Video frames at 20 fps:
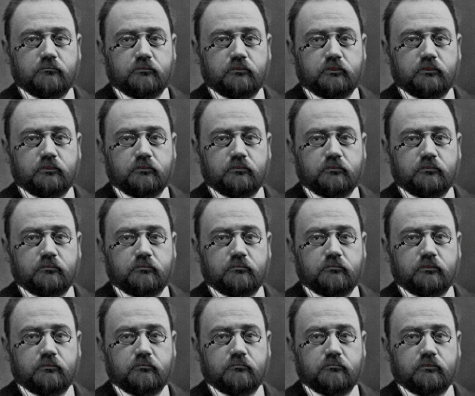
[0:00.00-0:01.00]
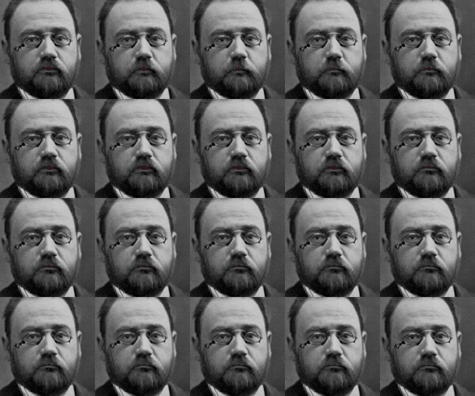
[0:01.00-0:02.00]
But Kavanaugh's an asshole.
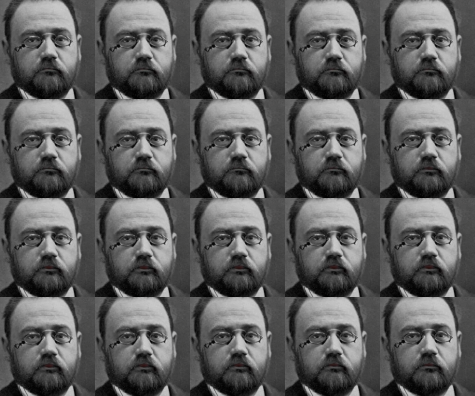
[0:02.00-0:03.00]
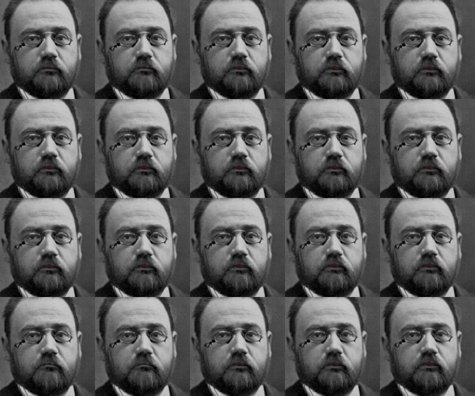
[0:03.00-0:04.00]
Yes, Kavanaugh
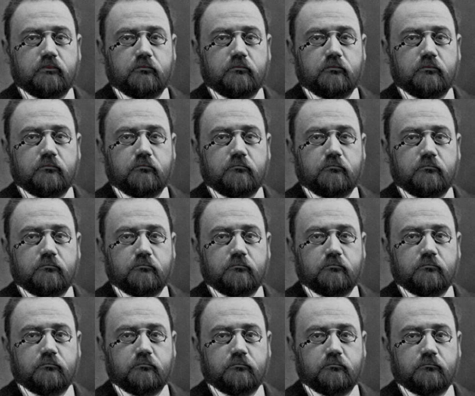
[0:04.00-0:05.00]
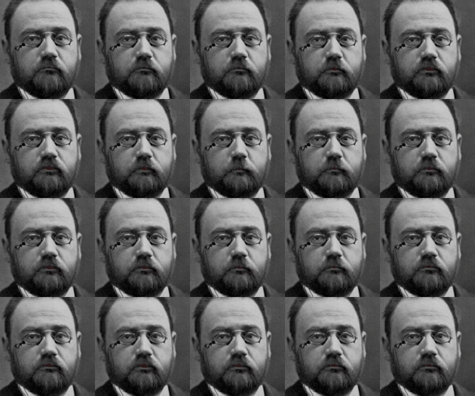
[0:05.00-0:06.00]
is an asshole, just like
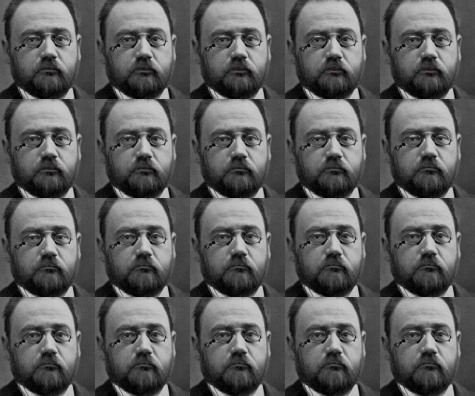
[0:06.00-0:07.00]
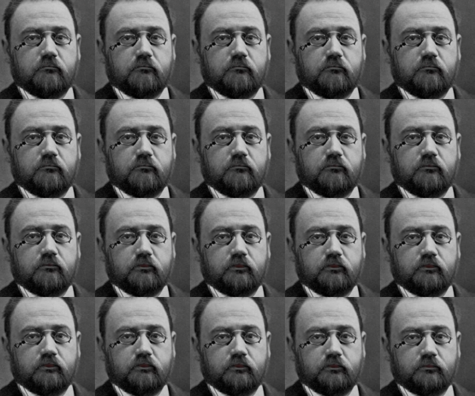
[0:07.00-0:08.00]
most other men. I
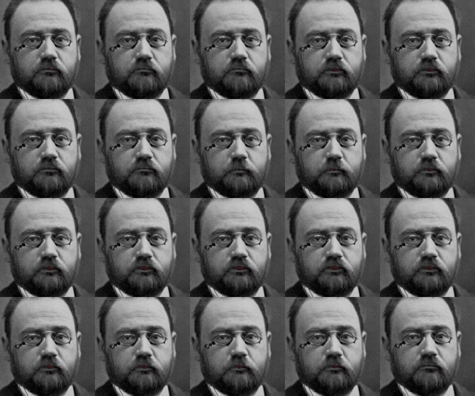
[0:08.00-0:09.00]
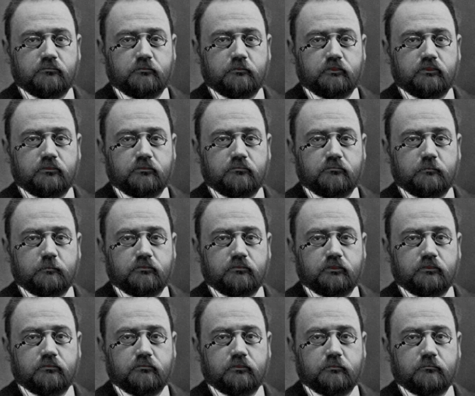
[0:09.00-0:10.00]
didn't see any accusations that he
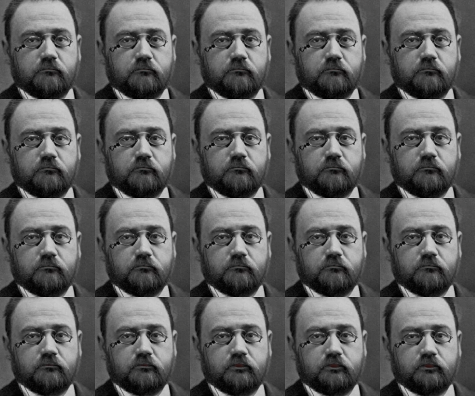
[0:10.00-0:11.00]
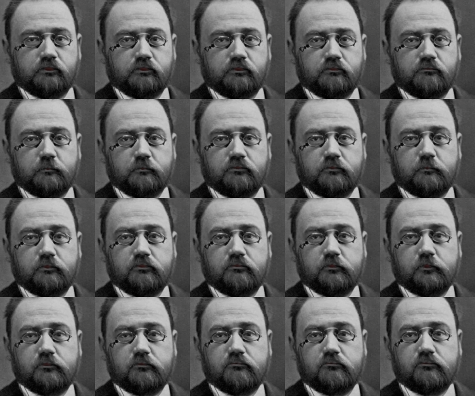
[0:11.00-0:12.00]
raped anyone. That is clearly a
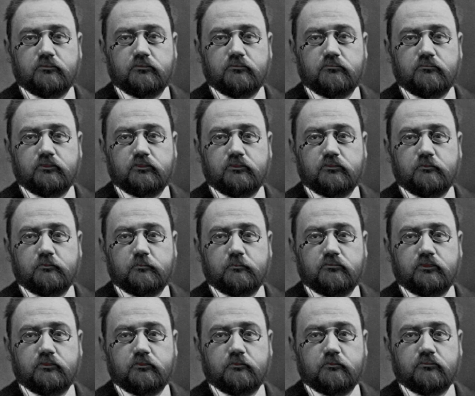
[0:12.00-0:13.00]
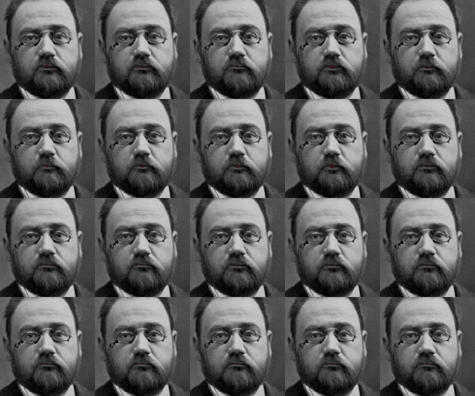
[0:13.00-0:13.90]
crime, and that should be punishable by jail.